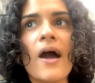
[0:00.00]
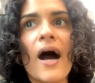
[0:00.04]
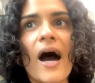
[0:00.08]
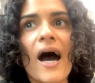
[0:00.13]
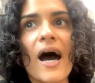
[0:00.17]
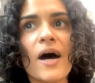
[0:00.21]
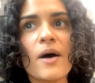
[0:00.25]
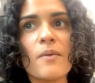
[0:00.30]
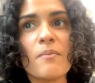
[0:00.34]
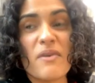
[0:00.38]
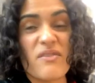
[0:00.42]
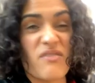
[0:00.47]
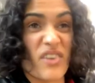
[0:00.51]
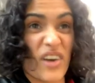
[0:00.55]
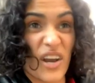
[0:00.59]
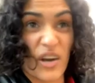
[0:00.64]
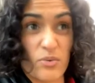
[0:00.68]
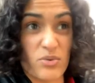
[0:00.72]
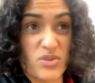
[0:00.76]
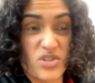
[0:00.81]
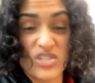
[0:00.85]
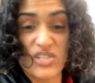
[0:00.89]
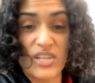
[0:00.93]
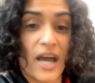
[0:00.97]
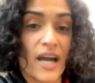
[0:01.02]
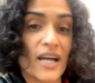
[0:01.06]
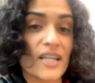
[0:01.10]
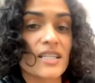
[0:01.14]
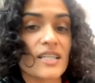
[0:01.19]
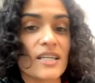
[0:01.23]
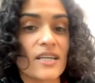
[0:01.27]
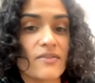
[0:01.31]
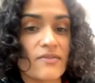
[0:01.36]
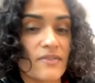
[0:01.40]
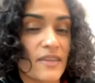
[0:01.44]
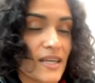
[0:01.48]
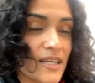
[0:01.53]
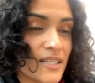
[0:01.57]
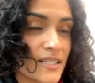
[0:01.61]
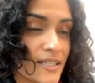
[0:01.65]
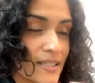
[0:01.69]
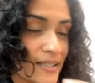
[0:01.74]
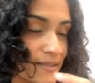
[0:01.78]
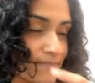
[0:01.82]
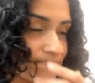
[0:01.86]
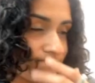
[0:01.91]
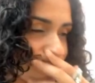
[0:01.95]
And then I was just acting in
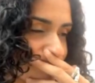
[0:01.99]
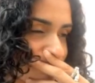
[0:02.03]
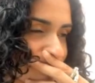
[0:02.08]
theatre.